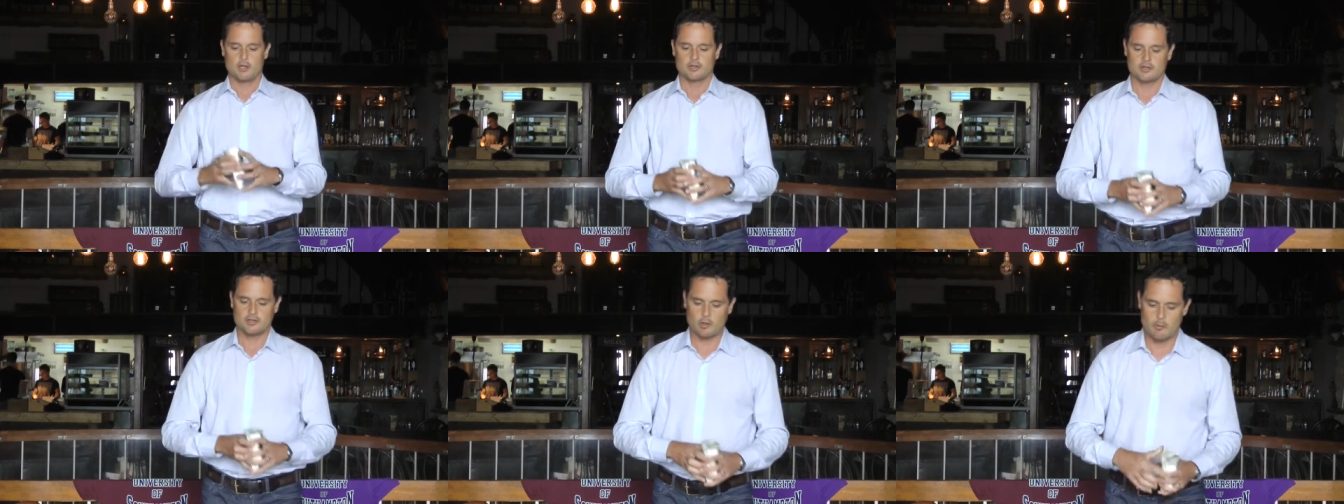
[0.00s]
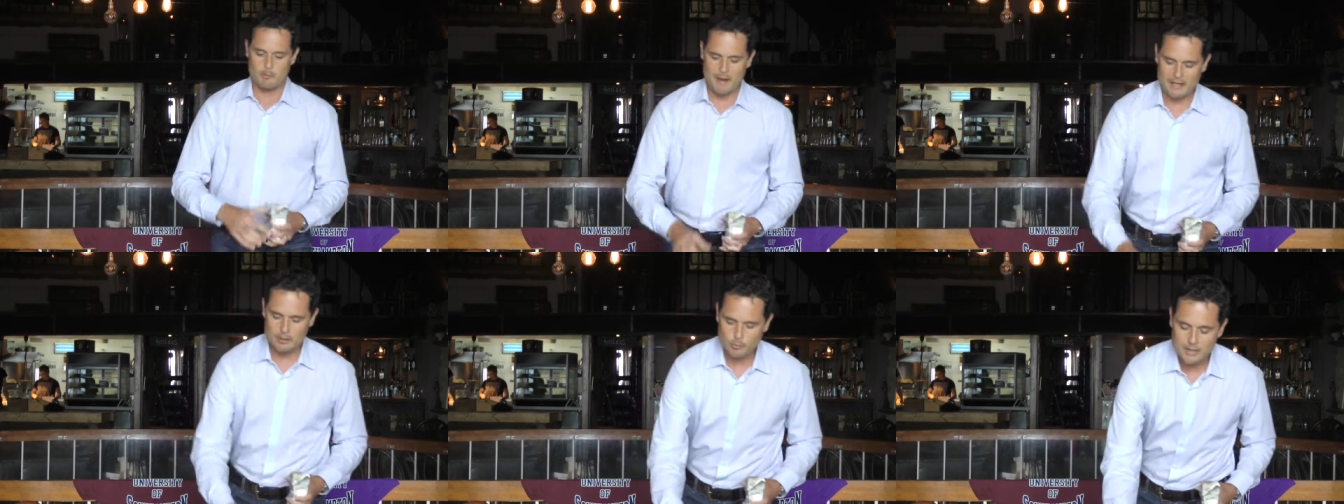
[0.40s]
So
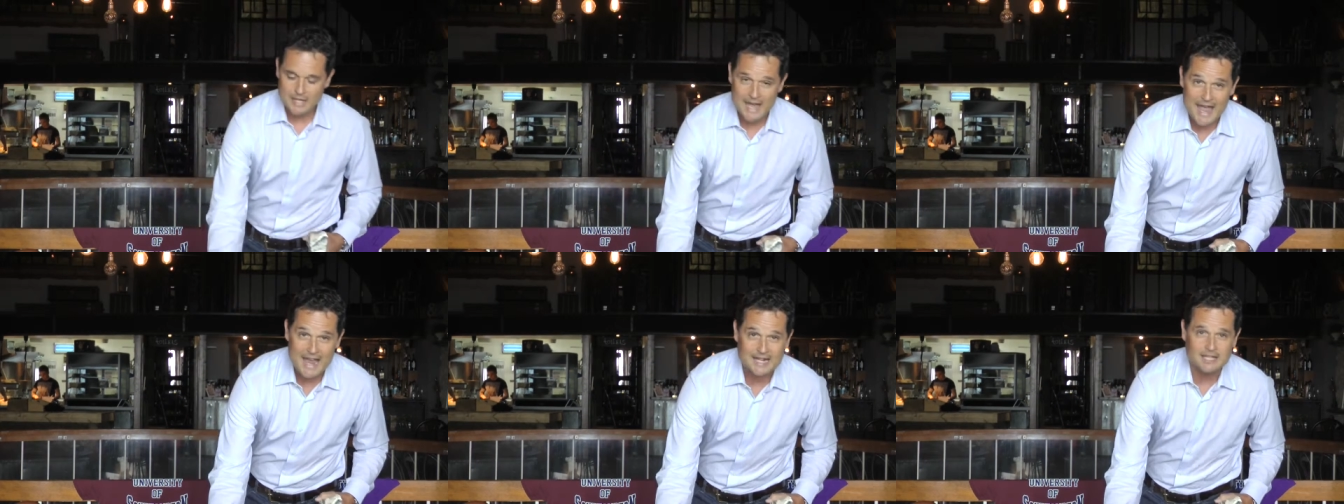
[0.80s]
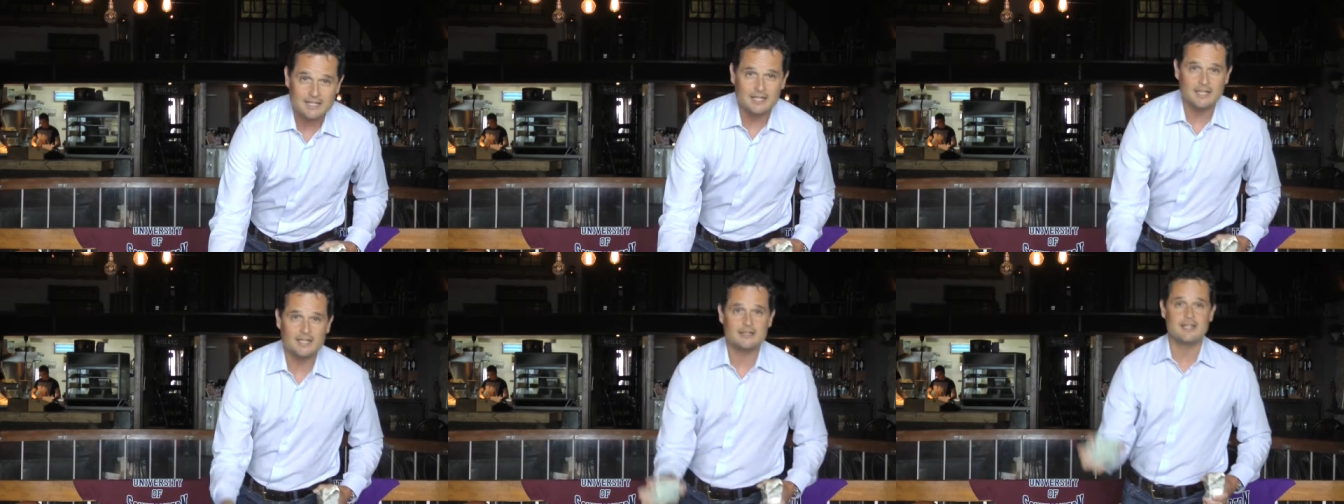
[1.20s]
by
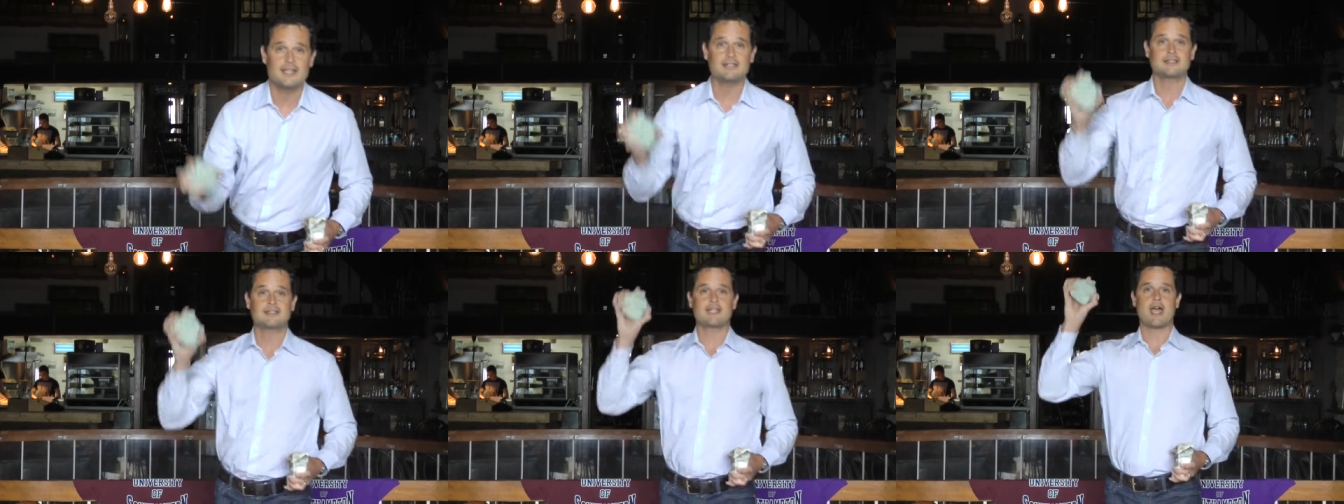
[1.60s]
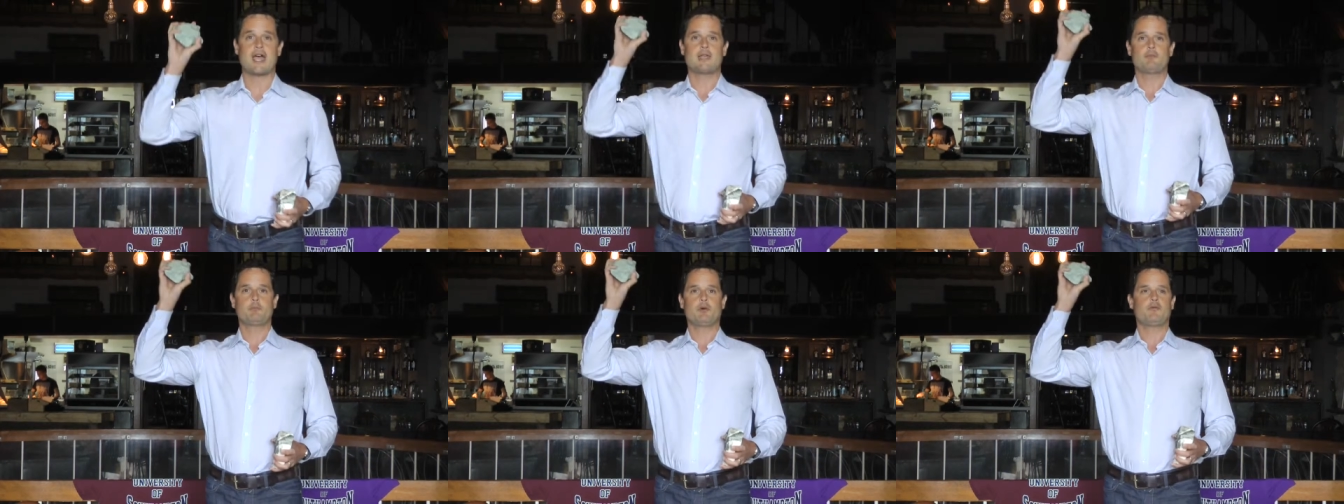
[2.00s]
reacting this
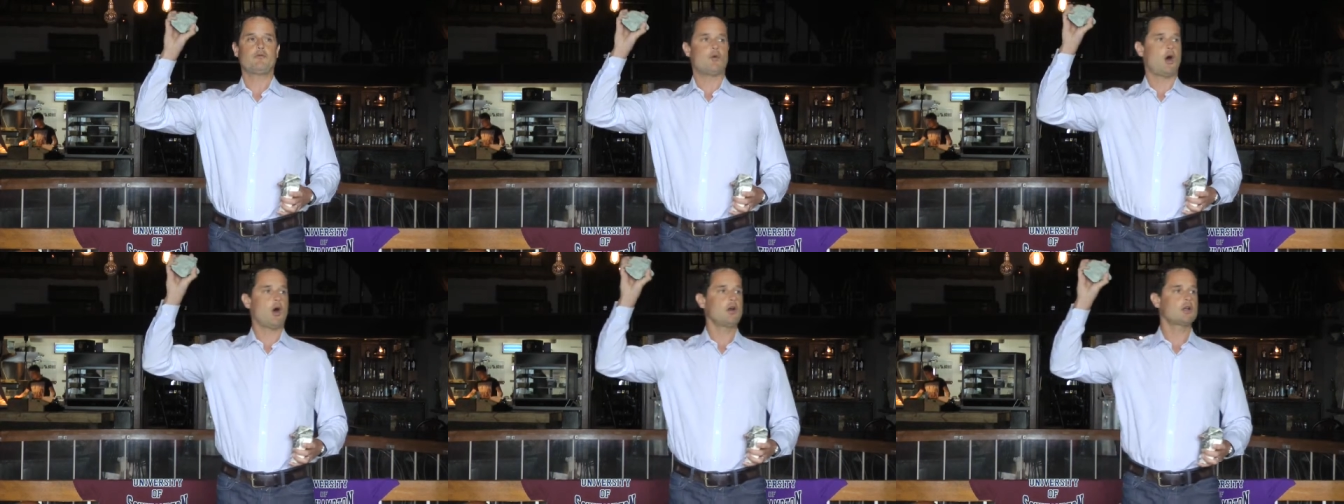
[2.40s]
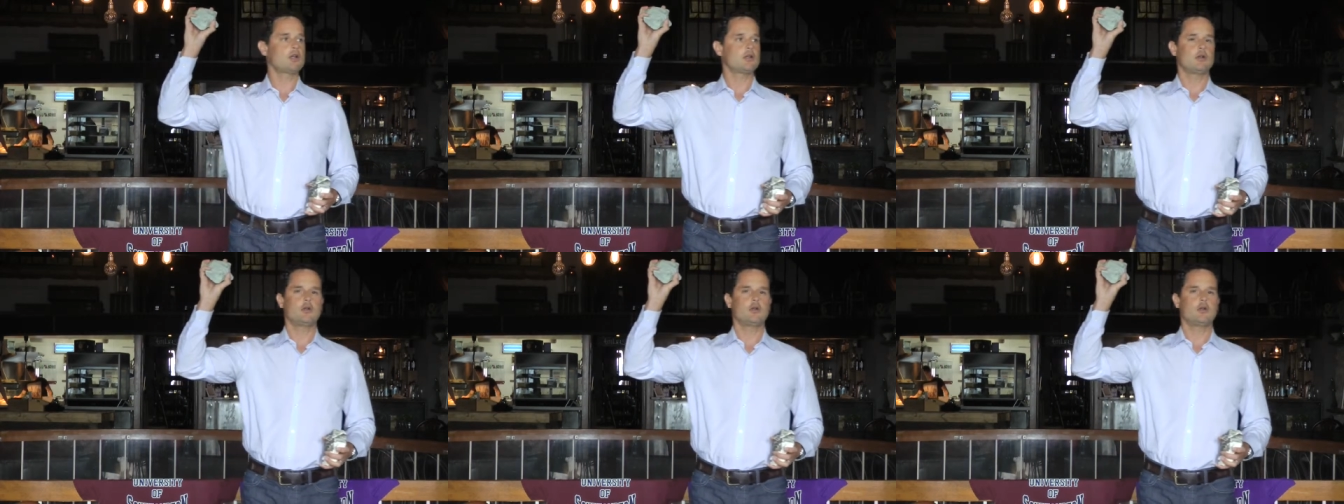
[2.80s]
type of rock,